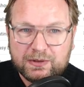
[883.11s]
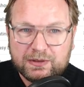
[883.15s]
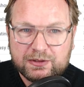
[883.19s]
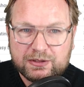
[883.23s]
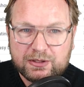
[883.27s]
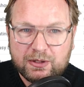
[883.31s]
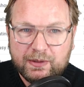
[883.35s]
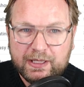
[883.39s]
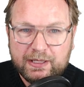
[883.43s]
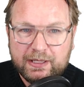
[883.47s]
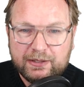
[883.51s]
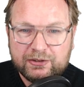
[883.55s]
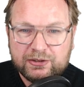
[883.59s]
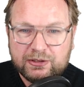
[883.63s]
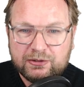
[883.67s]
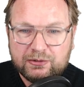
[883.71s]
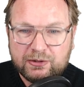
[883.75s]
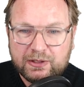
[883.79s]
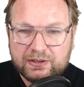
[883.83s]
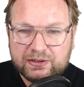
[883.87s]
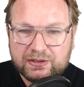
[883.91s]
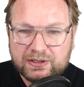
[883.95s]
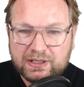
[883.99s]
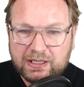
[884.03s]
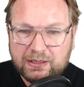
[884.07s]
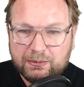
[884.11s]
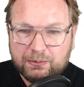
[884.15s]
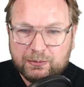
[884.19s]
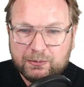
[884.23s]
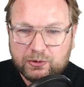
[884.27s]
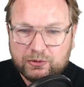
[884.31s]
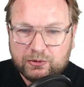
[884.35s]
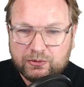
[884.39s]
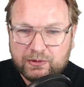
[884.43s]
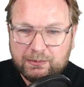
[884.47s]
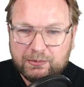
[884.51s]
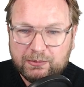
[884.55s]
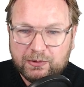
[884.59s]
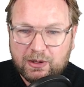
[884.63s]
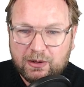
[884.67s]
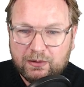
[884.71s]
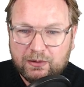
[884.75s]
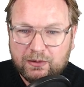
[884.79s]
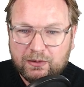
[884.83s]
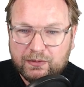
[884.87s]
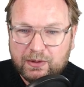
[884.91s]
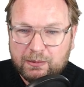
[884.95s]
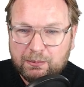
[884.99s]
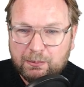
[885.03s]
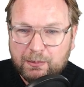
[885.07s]
So here's a transcript
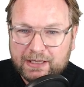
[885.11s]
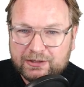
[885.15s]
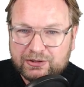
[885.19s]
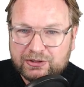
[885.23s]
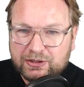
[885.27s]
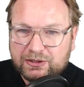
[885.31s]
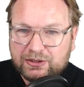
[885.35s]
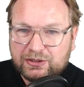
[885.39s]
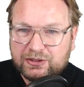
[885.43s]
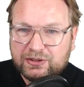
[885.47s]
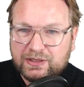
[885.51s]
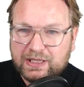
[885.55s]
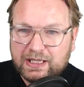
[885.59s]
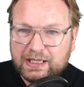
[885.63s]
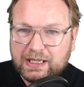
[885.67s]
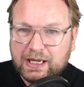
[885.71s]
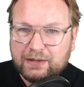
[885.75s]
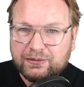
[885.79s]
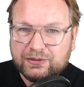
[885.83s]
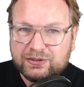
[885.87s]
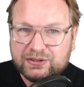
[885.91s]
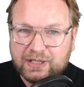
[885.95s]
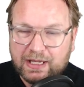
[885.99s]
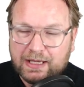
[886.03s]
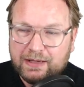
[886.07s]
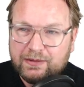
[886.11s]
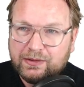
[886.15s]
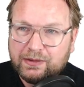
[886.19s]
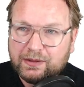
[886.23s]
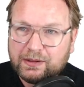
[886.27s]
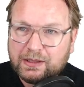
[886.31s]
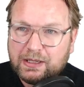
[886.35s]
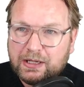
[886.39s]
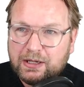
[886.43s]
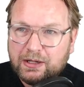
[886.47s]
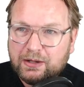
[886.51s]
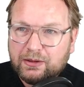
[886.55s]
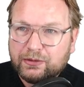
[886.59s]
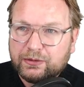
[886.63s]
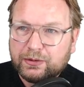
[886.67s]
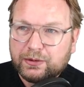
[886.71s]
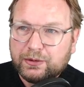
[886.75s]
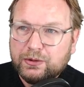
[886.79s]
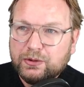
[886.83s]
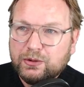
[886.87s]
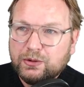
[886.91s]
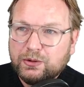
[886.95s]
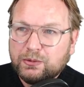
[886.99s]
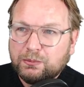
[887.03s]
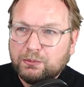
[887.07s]
of a message that I've sent
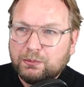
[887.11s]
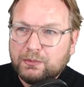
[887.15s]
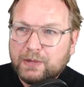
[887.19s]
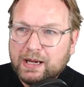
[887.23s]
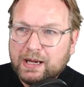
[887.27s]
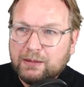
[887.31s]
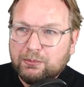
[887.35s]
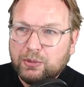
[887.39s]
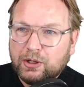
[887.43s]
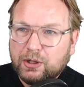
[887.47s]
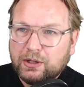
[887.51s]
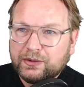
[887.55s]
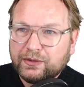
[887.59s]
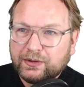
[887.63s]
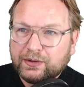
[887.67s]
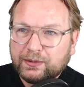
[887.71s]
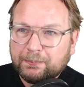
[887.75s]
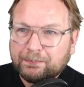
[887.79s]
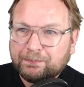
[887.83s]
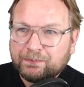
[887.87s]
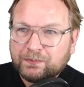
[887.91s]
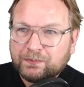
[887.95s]
through my bot.